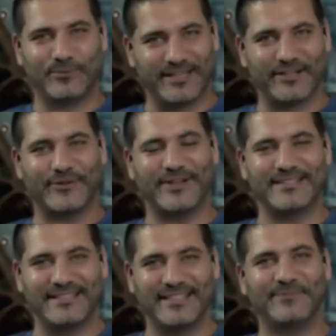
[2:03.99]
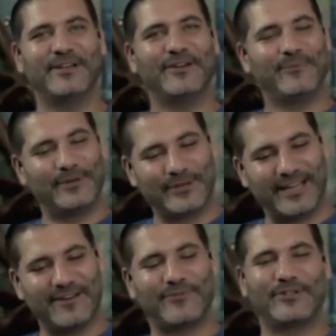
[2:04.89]
because we make a great team. We
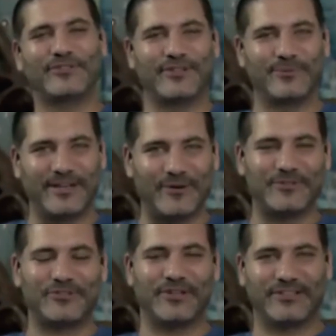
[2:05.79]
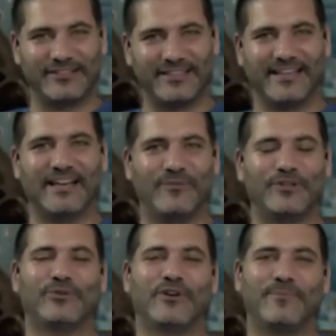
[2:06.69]
look out for each other, we help each other, and
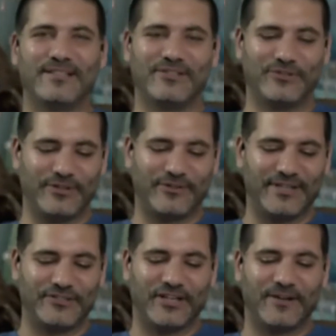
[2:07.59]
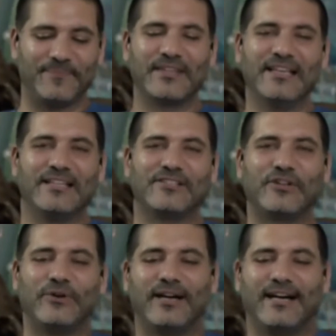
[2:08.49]
we do our best to do a great job.
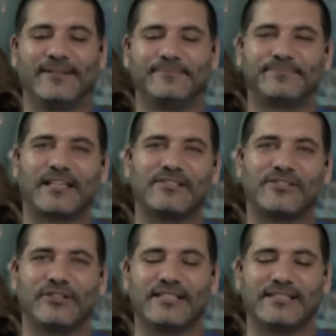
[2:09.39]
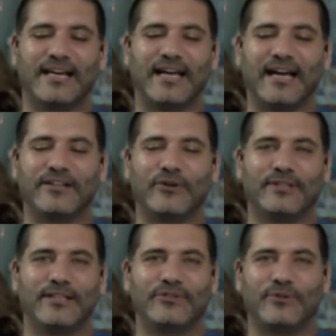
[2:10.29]
So so listen, I
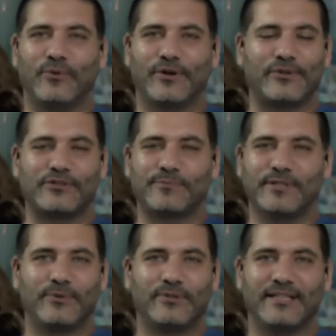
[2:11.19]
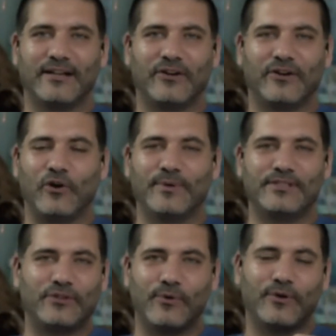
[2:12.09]
know that you're one of those people that are
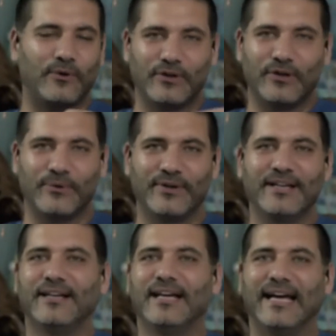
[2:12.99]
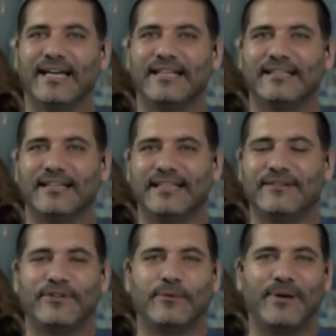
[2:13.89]
always go, go, go. And
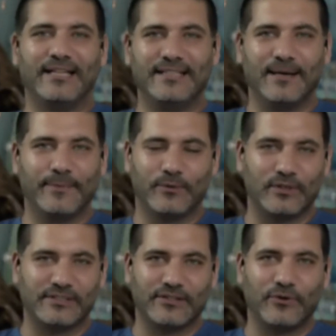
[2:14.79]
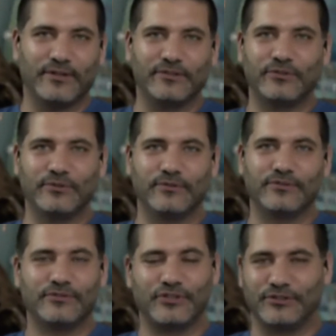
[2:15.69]
even a pandemic wasn't going
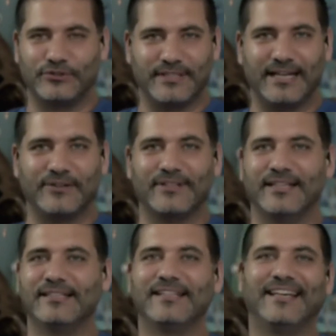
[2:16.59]
to shut you down